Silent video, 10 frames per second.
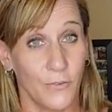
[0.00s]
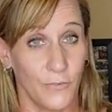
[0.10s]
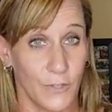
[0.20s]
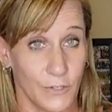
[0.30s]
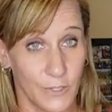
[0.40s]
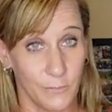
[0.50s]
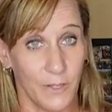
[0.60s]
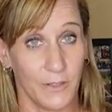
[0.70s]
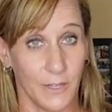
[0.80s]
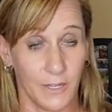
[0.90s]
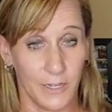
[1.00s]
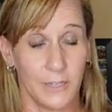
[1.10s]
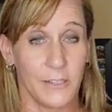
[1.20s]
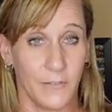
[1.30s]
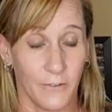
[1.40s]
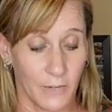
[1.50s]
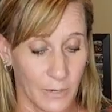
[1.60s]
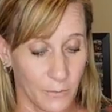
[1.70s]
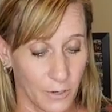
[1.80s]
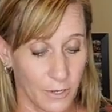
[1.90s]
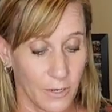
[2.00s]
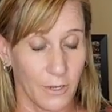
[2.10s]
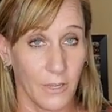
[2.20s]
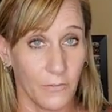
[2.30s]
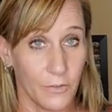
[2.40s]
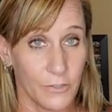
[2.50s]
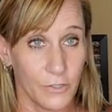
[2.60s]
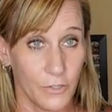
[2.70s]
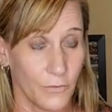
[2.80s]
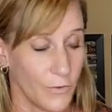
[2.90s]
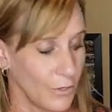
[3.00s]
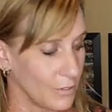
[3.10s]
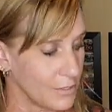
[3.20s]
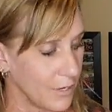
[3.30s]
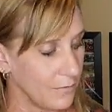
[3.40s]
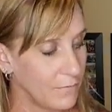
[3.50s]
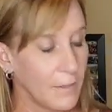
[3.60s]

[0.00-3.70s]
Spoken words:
if there's something that Ladies Off-Road Network can give you to do for yourself,